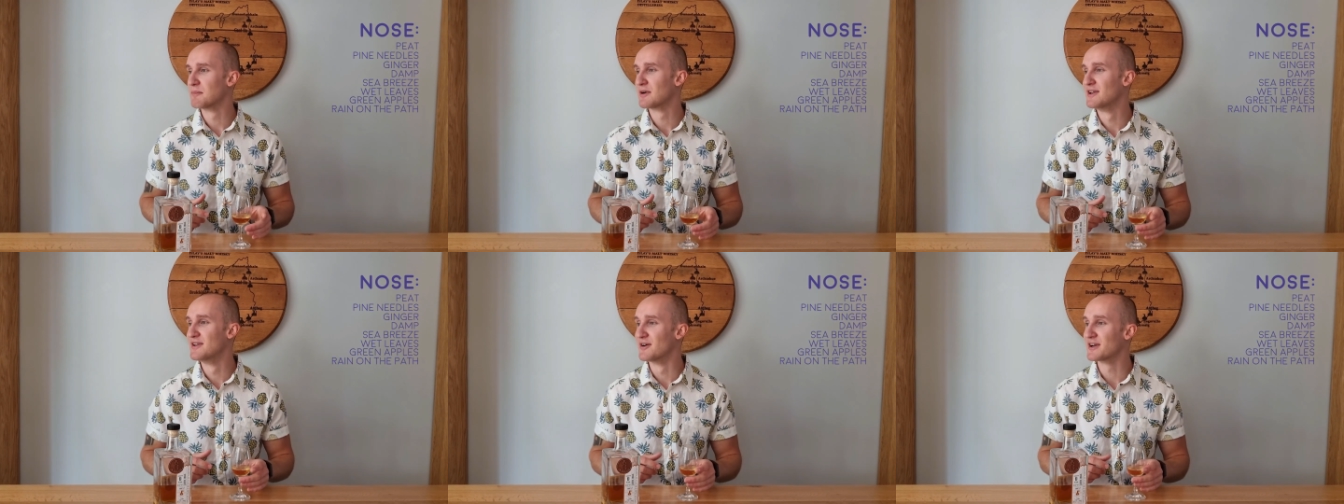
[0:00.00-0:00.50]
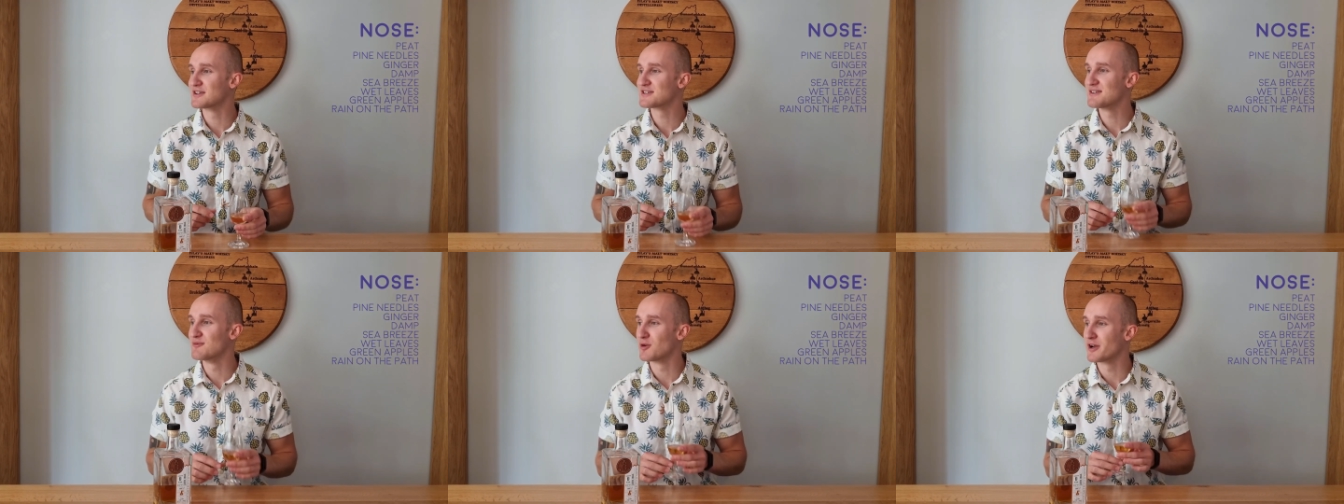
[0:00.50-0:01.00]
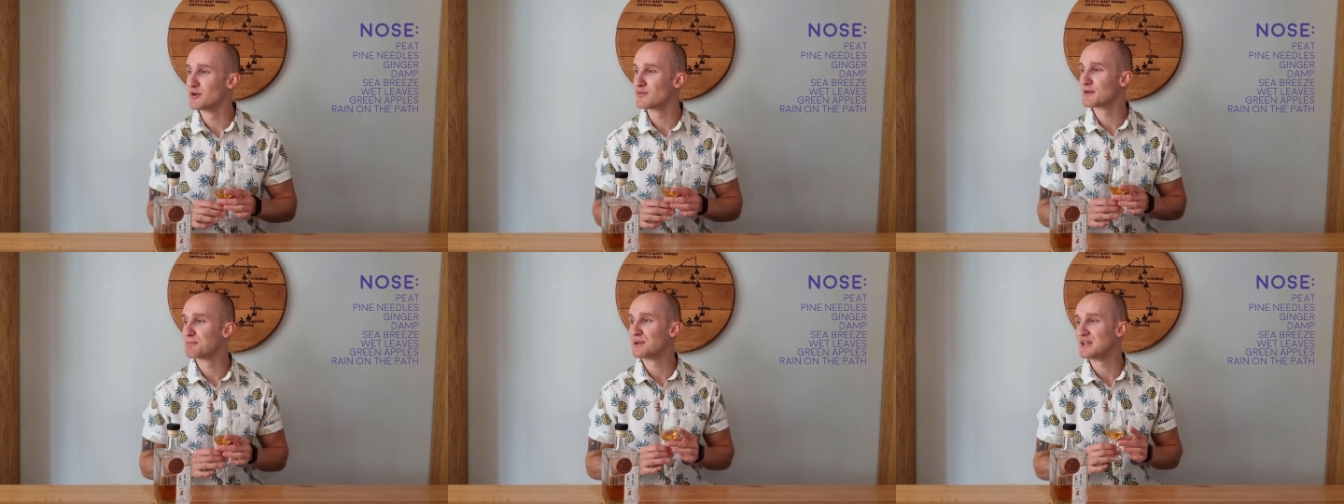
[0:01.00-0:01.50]
but no, he doesn't even want out for
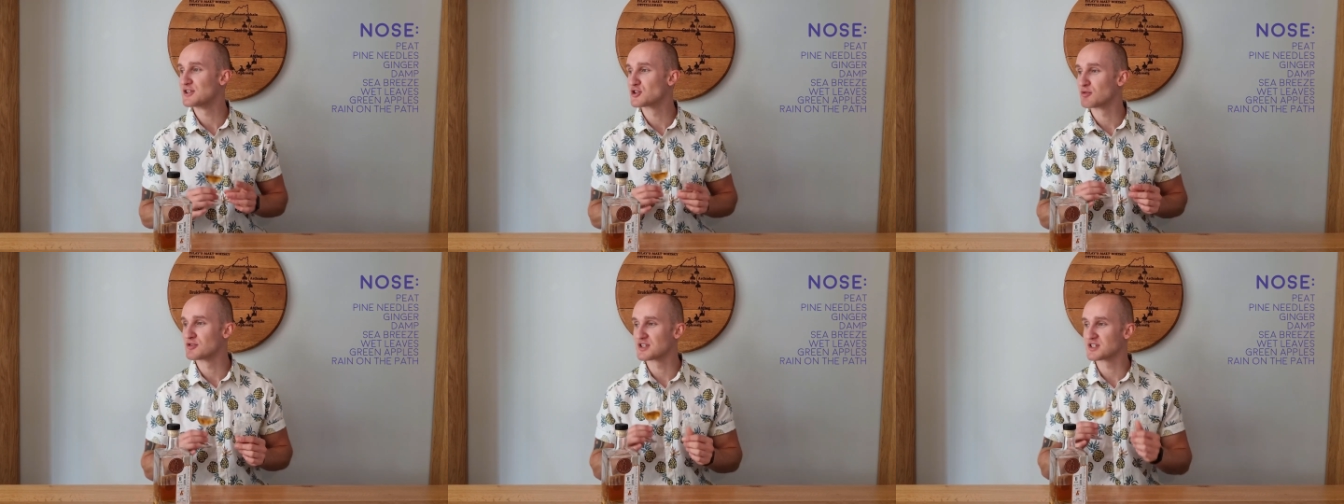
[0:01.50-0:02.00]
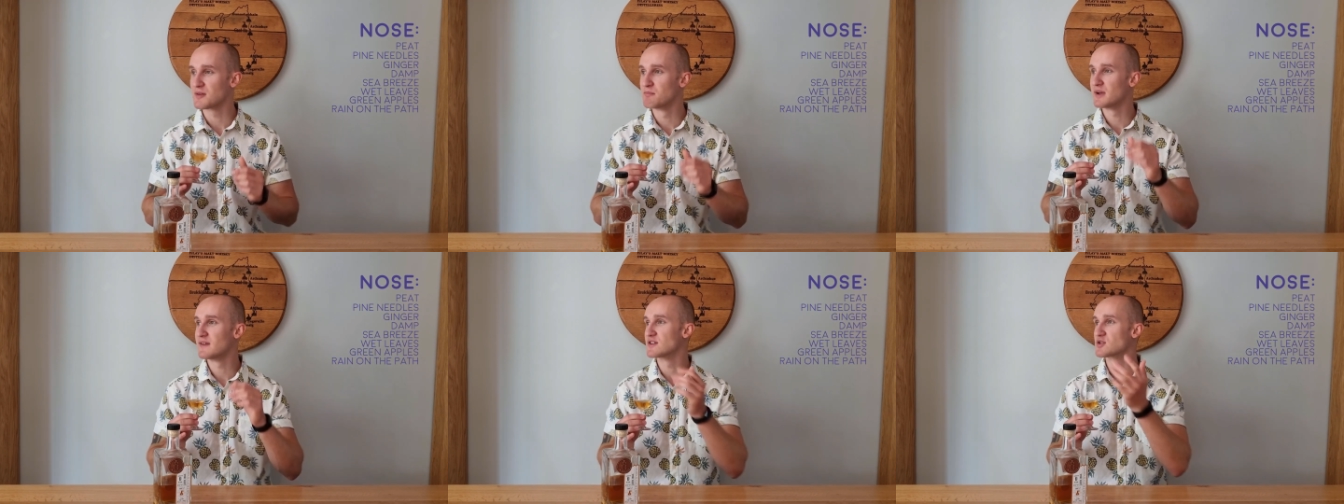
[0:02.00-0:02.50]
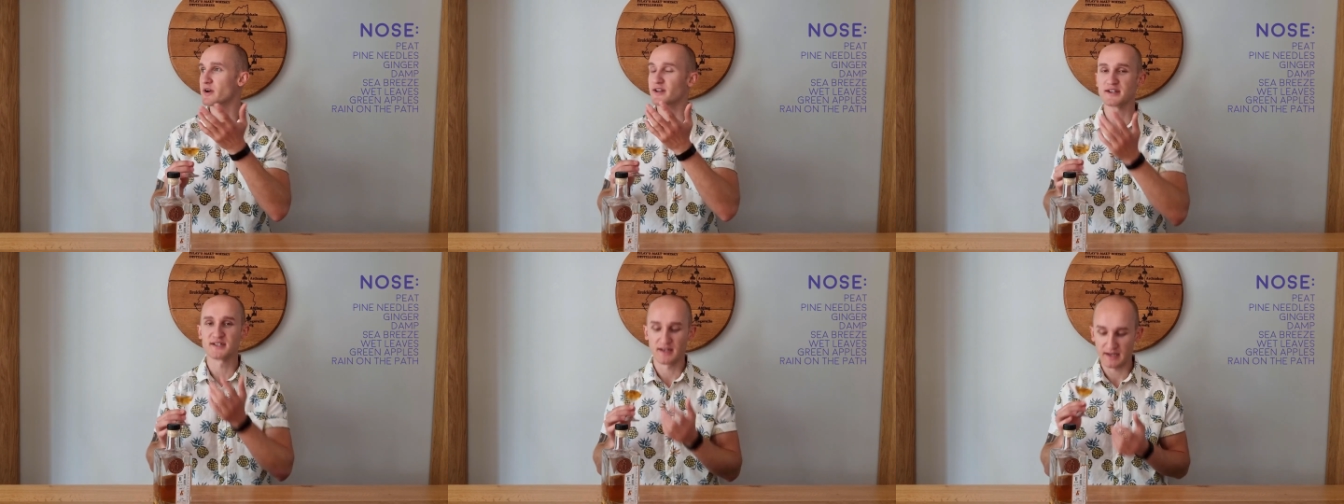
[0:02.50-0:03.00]
a pee, he just wants to sunbathe, it's quite a
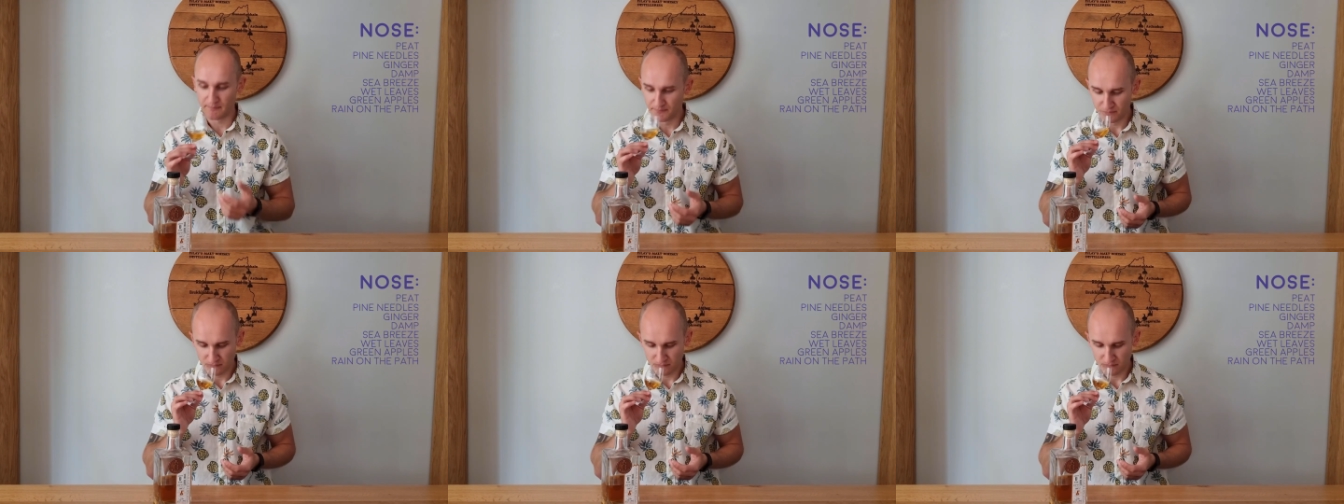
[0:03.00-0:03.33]
nice day.